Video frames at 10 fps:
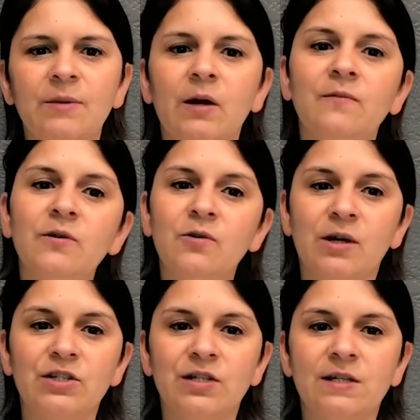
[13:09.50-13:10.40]
helpful
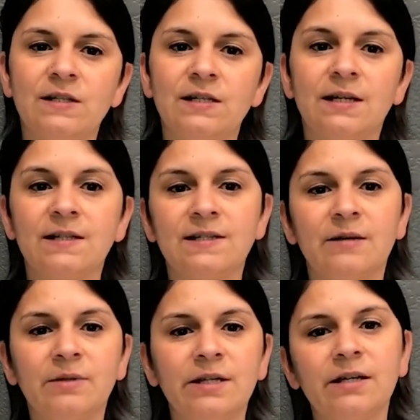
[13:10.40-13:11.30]
questions that can
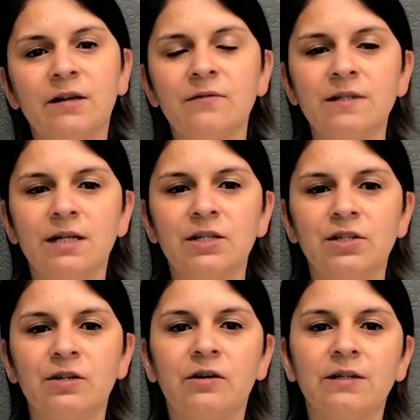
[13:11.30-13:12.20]
stimulate
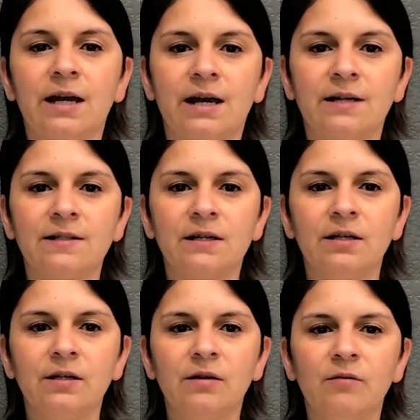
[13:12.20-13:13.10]
conversation are to ask,
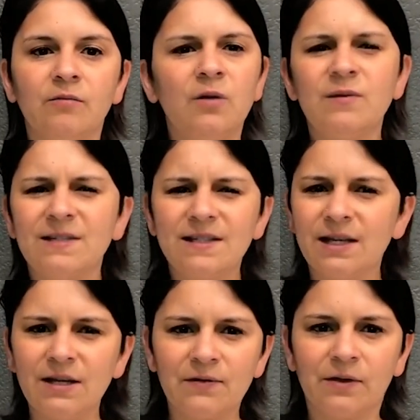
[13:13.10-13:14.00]
what was this
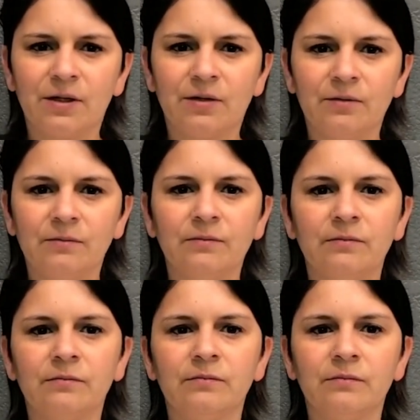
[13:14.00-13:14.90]
like for you?
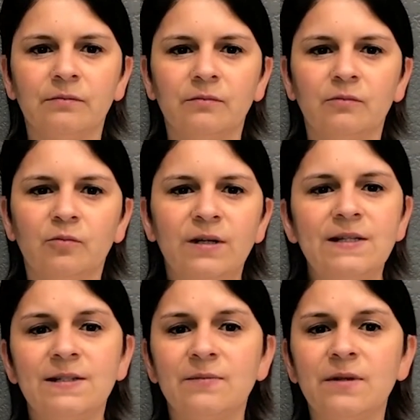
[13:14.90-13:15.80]
What is
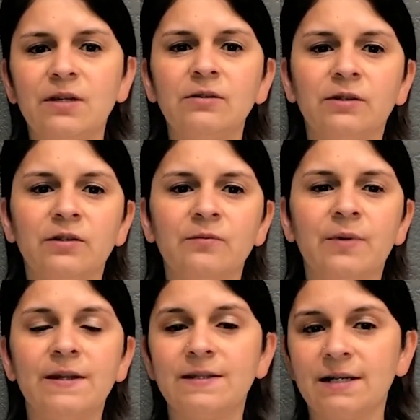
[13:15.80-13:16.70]
something you learned
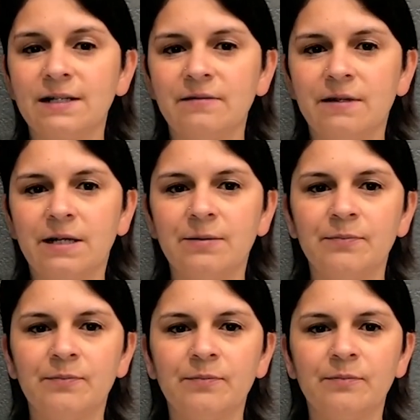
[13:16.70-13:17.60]
by this activity?
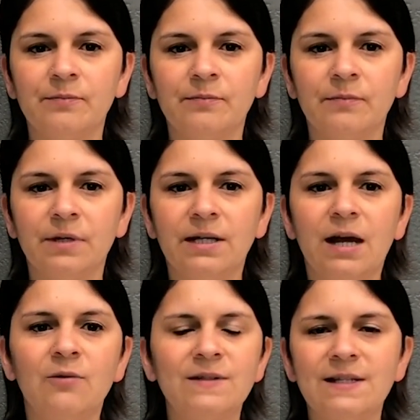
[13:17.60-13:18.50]
And
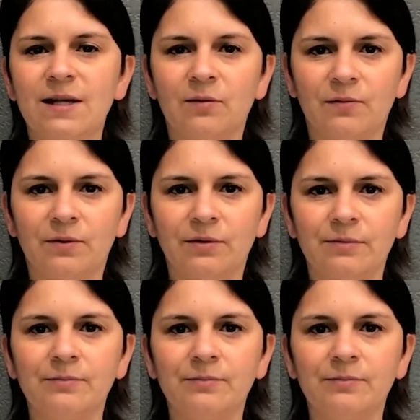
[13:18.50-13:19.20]
how was this helpful?